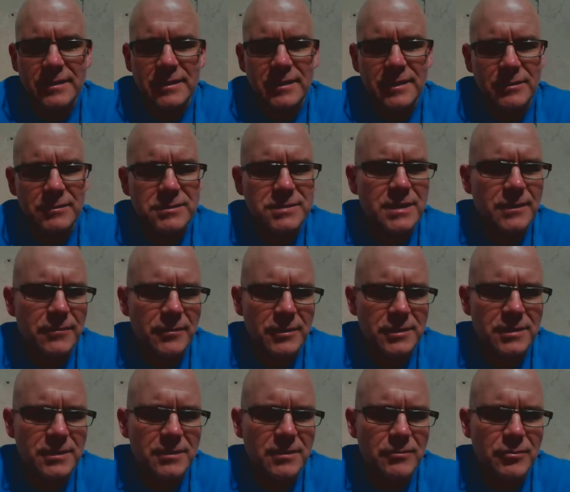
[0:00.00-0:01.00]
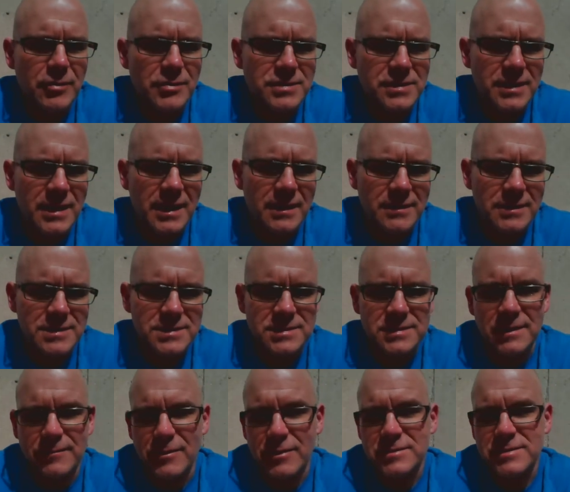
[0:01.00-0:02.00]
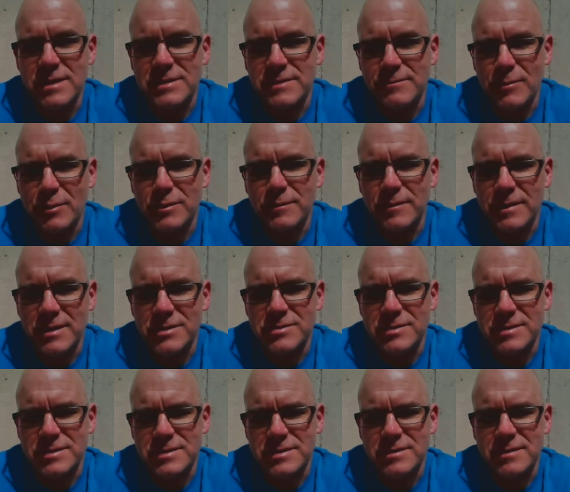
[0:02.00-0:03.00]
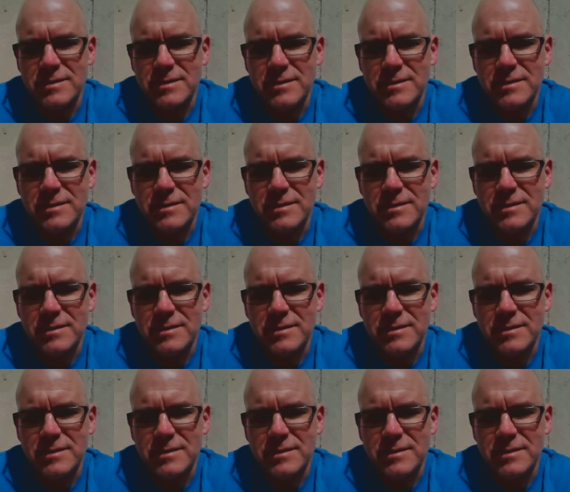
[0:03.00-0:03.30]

you know, different personalities, different sets of motivations.